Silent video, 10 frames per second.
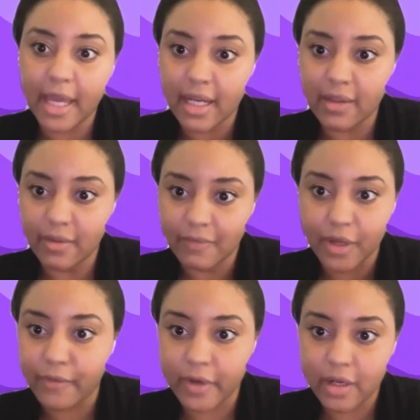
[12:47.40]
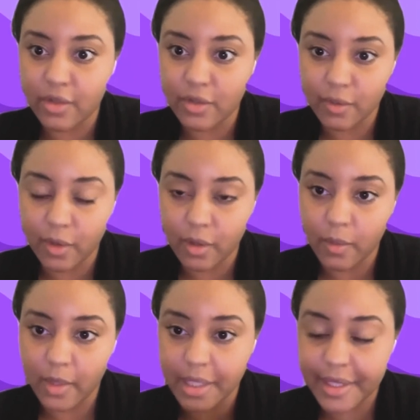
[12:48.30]
getting their foot in the
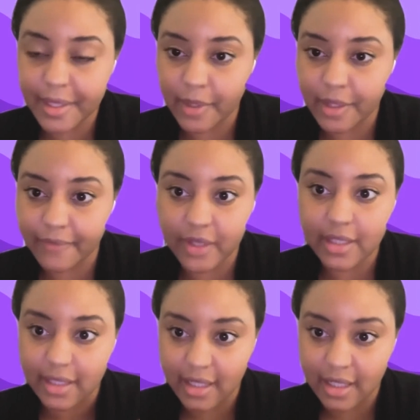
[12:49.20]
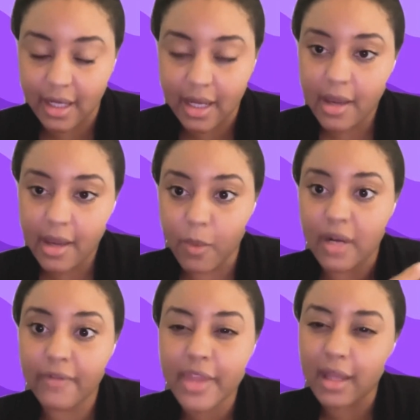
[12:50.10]
door with VC,
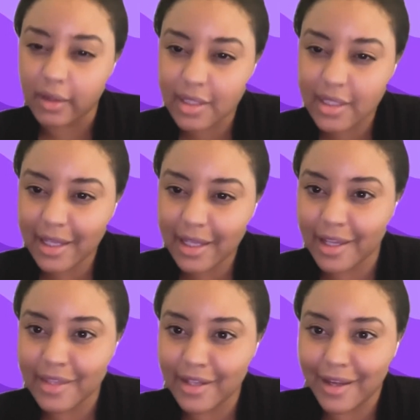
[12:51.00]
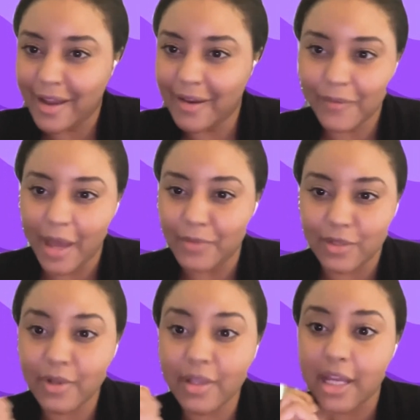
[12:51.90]
whatever that looks like. I think I'm
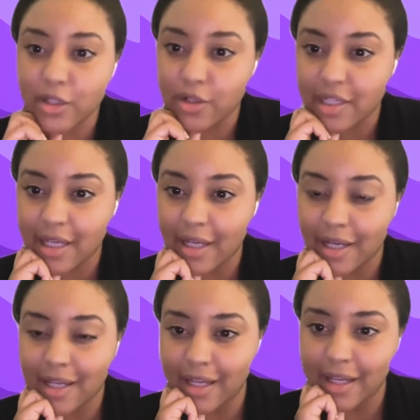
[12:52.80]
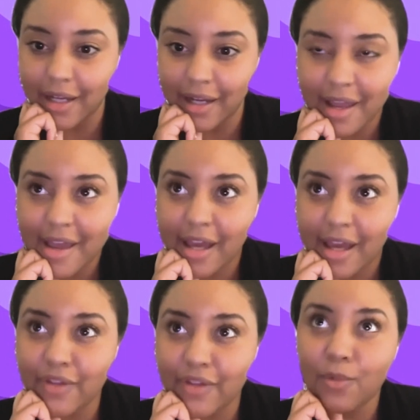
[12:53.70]
just really interested in
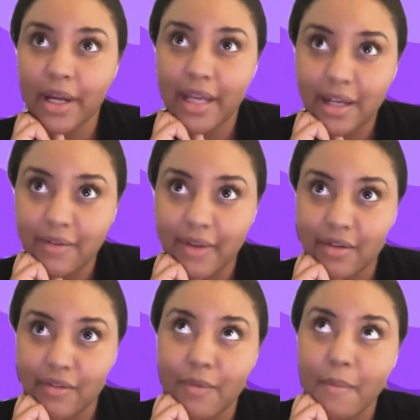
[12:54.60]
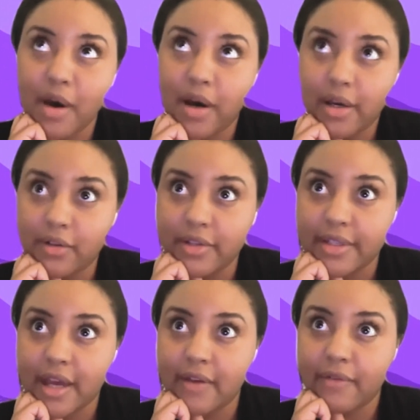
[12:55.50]
kind of these more innovative
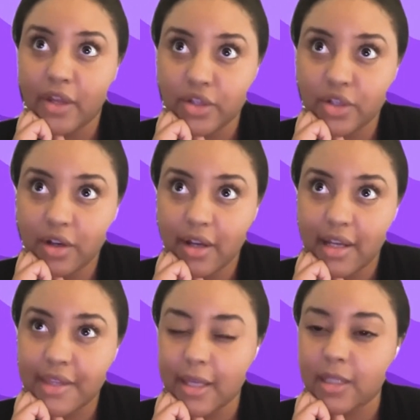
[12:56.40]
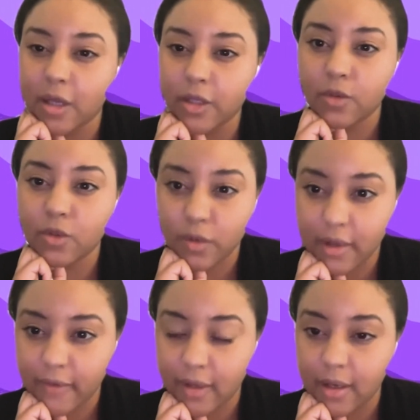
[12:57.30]
models of venture. And I think it's also
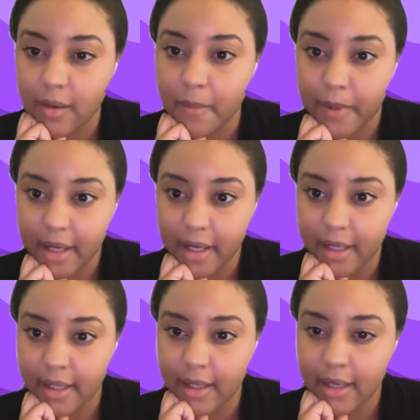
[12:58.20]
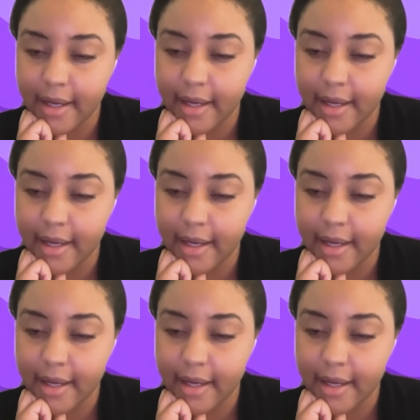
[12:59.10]
driven by